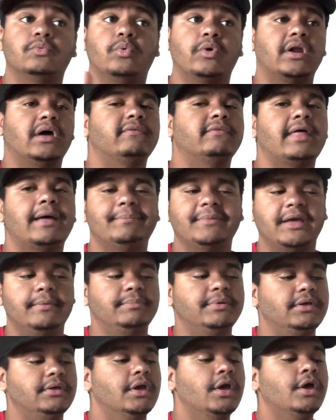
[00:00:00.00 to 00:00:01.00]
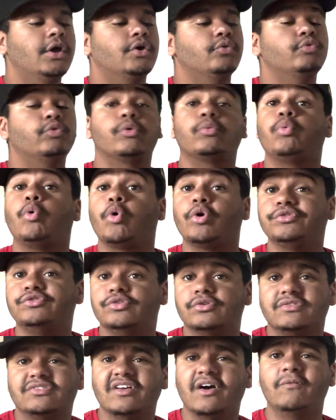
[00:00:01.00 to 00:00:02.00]
whatever that may be, reward
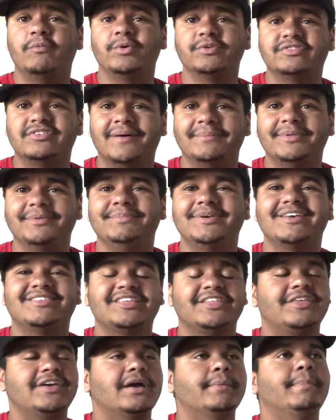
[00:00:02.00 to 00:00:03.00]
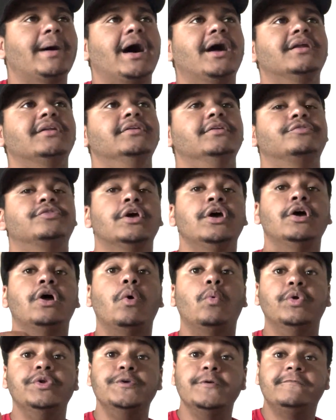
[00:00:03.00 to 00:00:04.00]
yourself with something. Because the thing about it is,
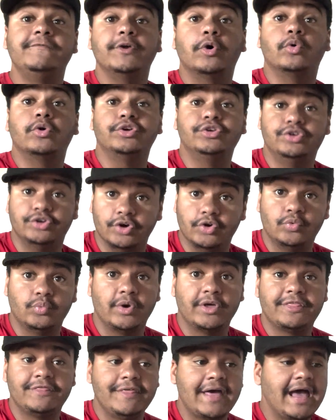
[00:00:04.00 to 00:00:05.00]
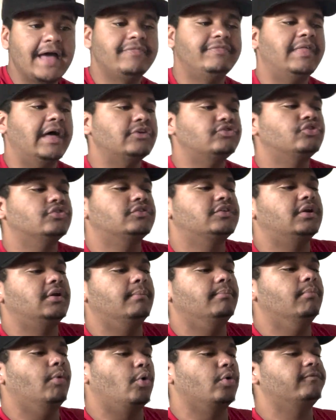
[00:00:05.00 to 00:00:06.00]
when you feel good with that, that's just going to
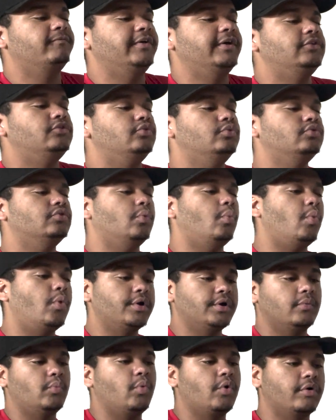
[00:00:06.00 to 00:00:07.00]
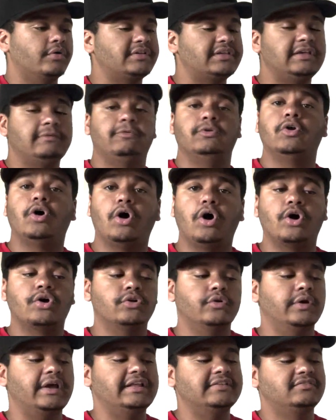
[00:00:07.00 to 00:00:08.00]
motivate you to want to work even
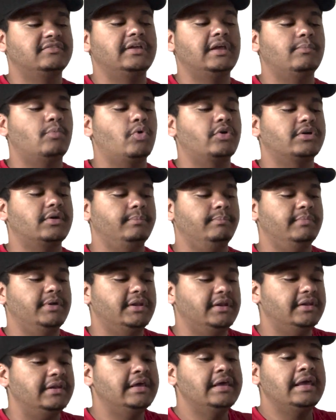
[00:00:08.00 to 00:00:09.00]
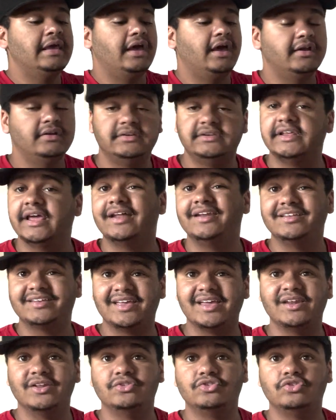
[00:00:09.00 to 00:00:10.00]
harder and stay more committed and
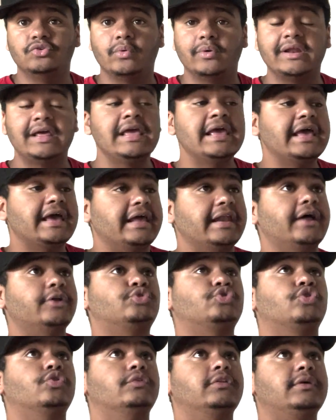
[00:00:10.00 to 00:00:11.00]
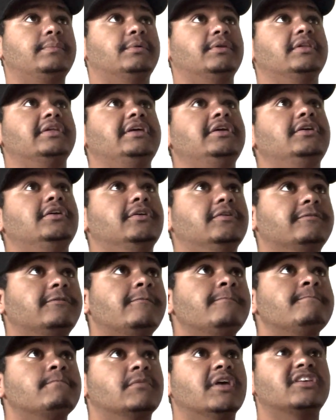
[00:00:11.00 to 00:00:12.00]
dedicated to it. And I truly believe,
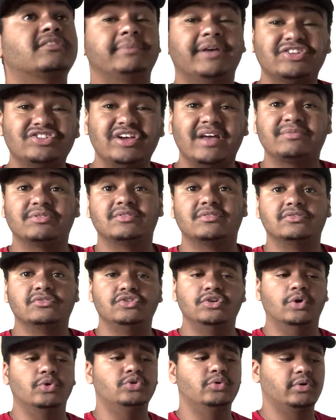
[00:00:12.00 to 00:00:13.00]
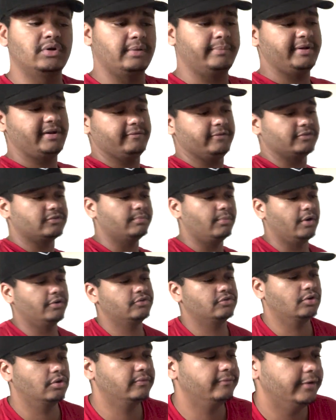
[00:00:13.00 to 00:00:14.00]
especially after, doing a bit of a small
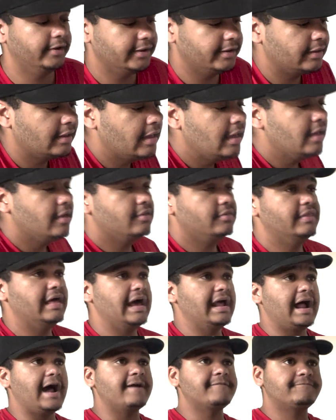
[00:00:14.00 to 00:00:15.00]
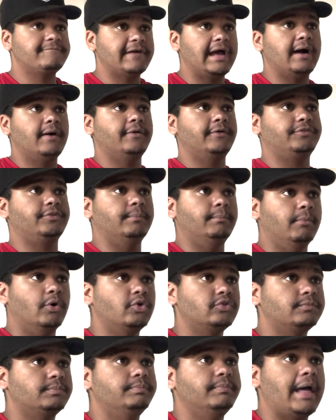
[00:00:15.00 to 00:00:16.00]
survey, that I found that
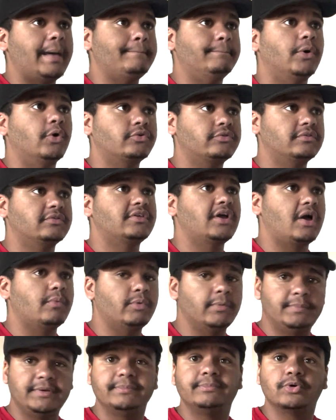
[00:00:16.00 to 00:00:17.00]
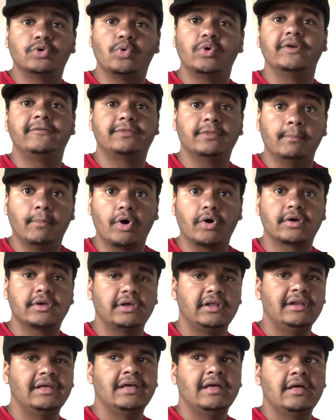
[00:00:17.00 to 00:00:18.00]
most of the time when people quit the
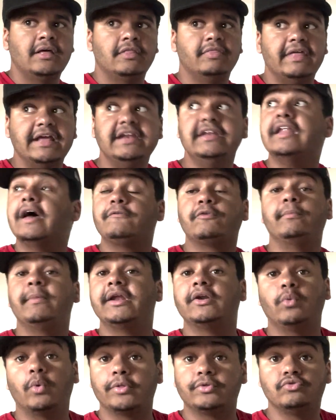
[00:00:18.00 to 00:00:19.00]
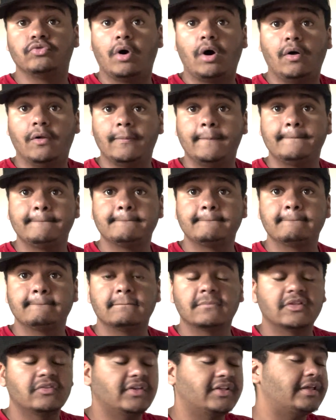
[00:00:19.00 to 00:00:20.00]
market, they never made a withdrawal.
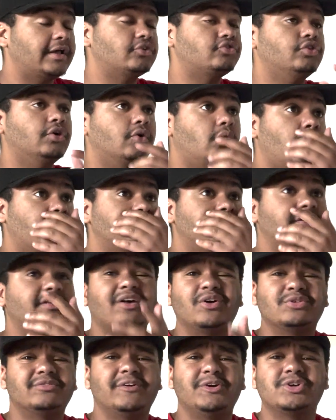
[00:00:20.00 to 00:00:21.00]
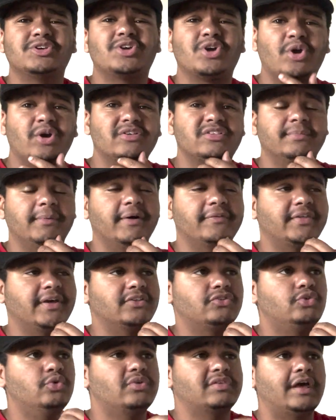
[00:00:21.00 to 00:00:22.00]
That's actually a question, because I was very curious about
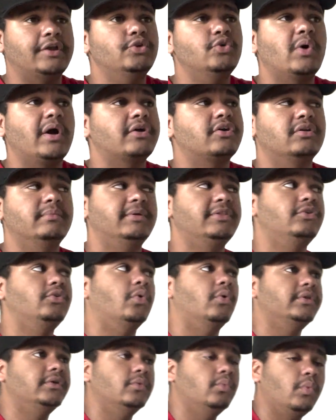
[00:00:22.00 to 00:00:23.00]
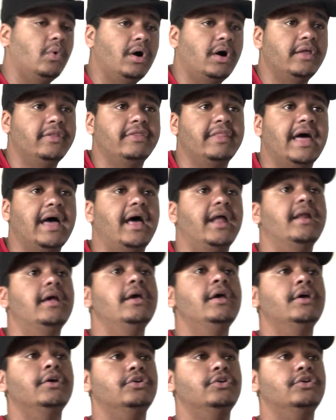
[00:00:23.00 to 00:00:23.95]
that too, because I knew I couldn't be the only one that,